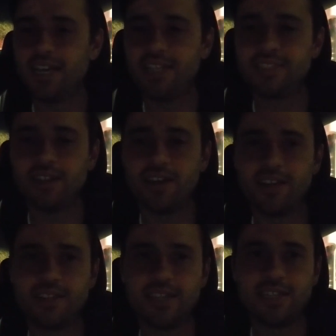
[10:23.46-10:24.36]
I
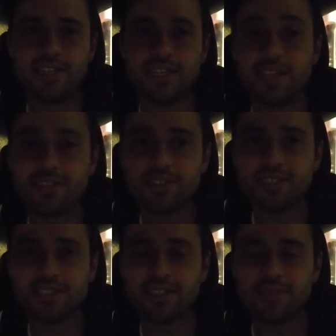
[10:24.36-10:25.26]
saw that it
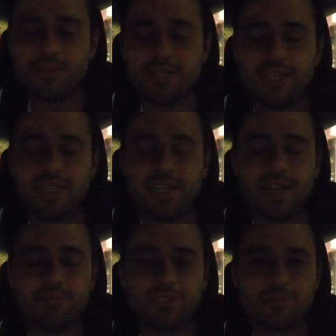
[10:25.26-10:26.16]
increased a little bit, and
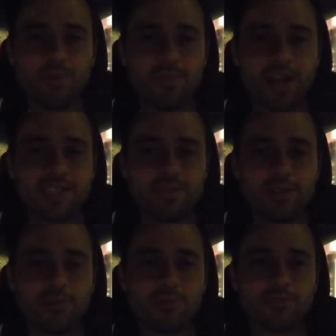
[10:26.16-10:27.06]
I just went back to my
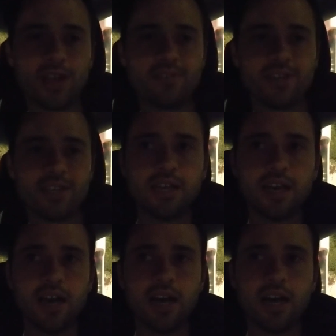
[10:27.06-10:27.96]
normal driving.
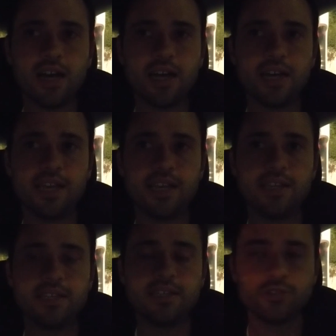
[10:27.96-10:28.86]

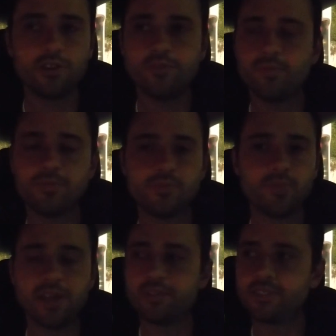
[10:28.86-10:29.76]
I drove
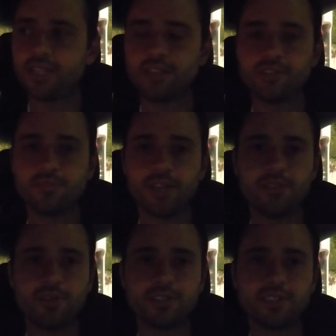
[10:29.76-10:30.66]
my standard way
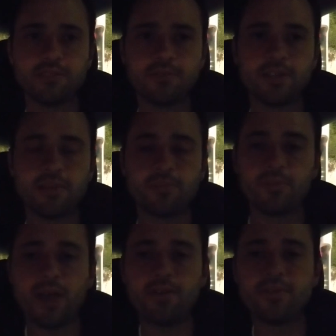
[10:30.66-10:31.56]
the rest of the way up
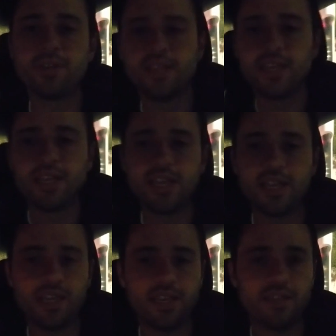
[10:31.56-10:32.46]
the mountain,
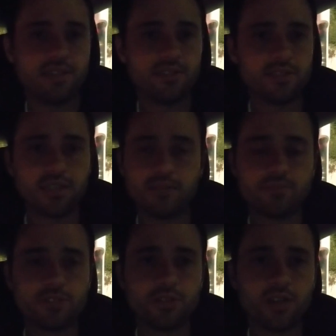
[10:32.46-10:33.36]
and
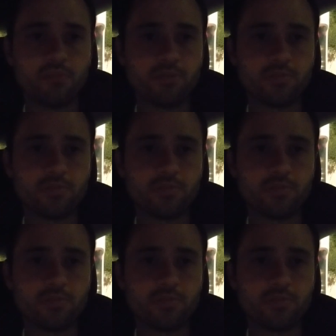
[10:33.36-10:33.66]
showed up